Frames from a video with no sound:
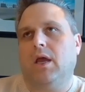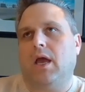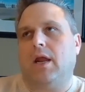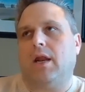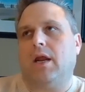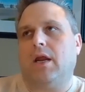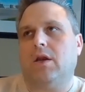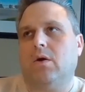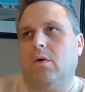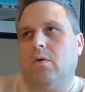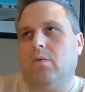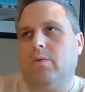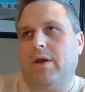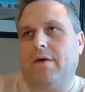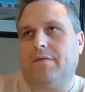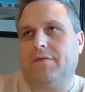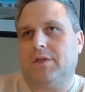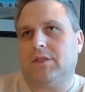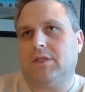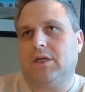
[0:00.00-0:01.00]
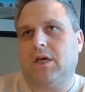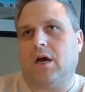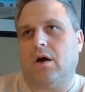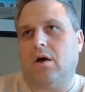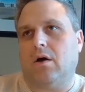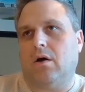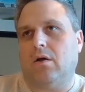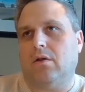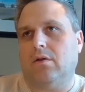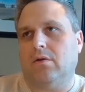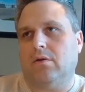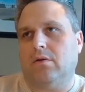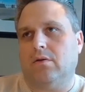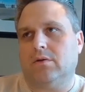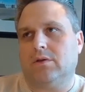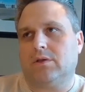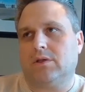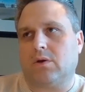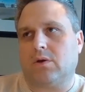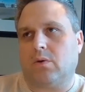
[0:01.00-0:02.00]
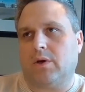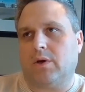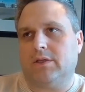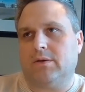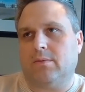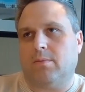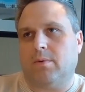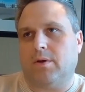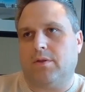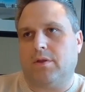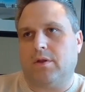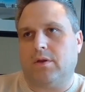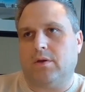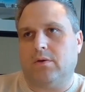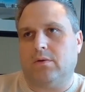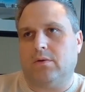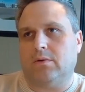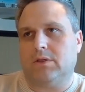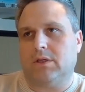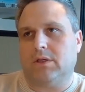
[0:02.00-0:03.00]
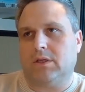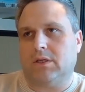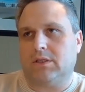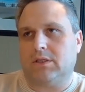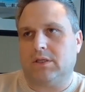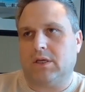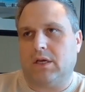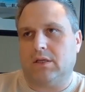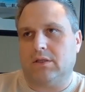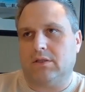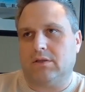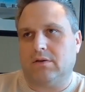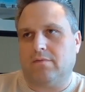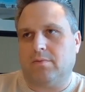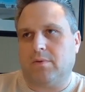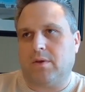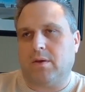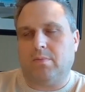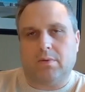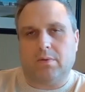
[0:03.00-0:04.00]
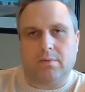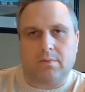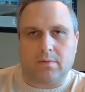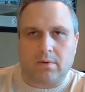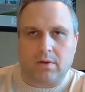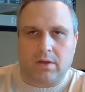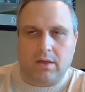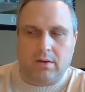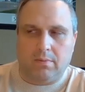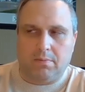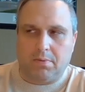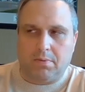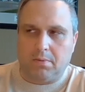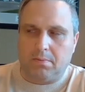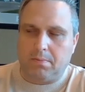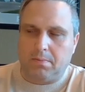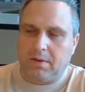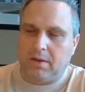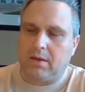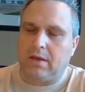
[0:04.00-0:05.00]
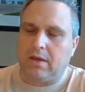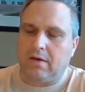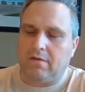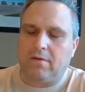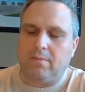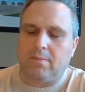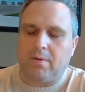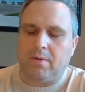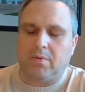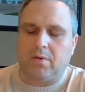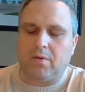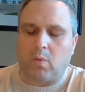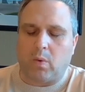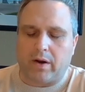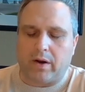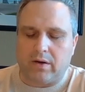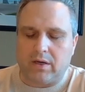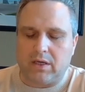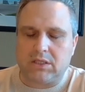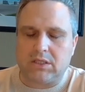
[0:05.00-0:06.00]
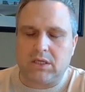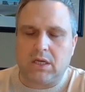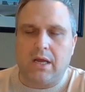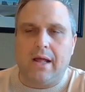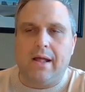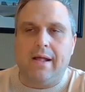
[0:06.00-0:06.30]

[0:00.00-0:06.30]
And I know we have to tell stories about the news in a sense of giving people awareness